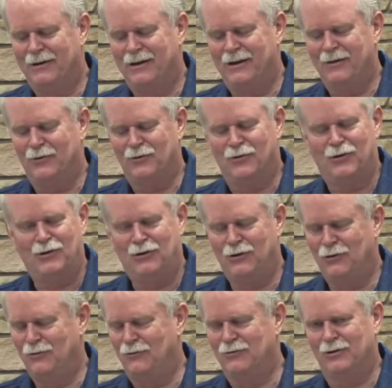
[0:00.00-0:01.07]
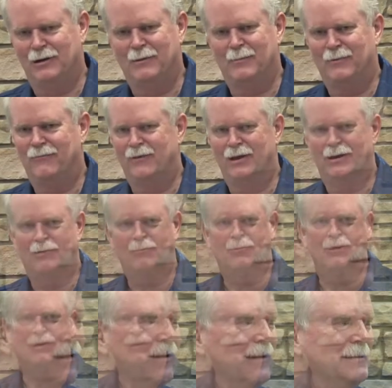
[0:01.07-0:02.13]
It was a huge leap of faith.
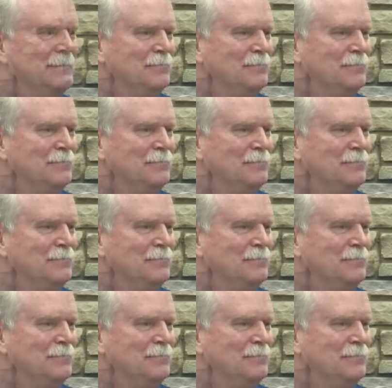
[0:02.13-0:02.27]
But